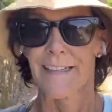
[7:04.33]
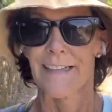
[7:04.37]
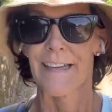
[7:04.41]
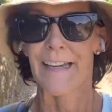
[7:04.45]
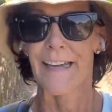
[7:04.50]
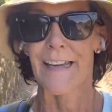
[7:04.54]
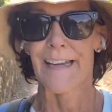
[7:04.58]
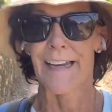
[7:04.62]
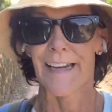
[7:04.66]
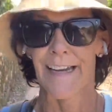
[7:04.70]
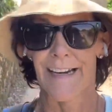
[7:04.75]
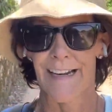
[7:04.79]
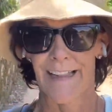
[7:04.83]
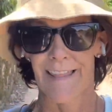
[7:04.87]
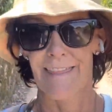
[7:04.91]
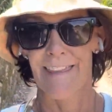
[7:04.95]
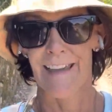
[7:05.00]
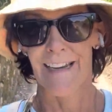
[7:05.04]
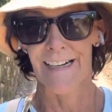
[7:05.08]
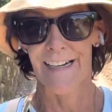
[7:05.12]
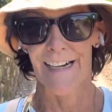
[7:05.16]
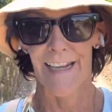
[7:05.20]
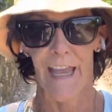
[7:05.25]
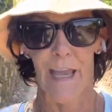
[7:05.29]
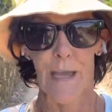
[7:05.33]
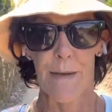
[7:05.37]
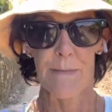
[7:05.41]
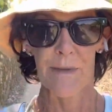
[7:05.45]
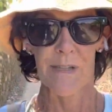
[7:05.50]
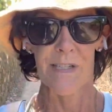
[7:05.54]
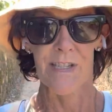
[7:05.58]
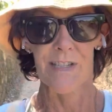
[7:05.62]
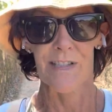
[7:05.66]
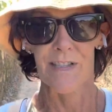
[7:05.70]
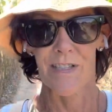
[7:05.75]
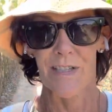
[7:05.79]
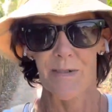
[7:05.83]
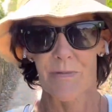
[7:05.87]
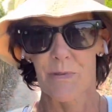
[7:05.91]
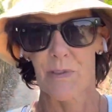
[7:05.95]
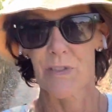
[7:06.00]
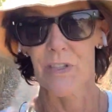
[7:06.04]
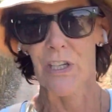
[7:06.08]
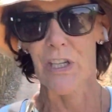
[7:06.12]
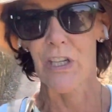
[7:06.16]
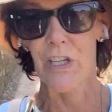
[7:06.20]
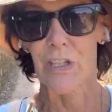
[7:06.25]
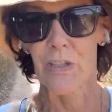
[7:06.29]
And then I came into this
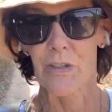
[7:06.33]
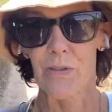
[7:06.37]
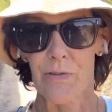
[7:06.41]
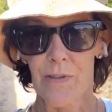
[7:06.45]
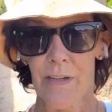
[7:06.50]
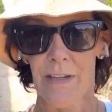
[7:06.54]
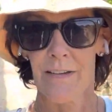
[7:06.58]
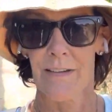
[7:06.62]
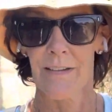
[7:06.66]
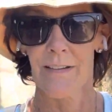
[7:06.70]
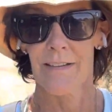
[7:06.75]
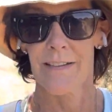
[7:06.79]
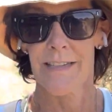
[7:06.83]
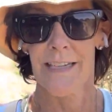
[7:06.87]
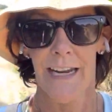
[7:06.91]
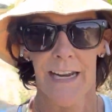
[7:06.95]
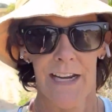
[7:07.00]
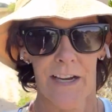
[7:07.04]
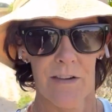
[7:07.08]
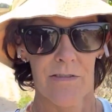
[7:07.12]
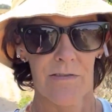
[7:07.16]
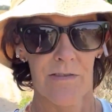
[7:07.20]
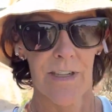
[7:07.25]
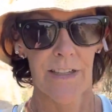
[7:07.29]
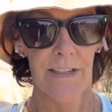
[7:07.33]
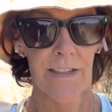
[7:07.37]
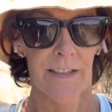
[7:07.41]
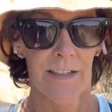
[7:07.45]
really cute town,